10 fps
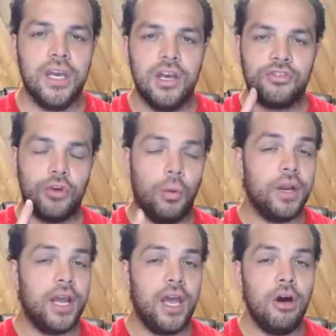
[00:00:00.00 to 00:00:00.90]
So I wanna
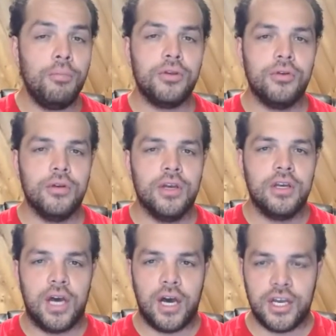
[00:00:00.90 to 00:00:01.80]
help you
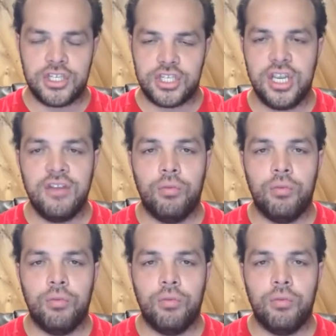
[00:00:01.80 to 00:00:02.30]
uh, achieve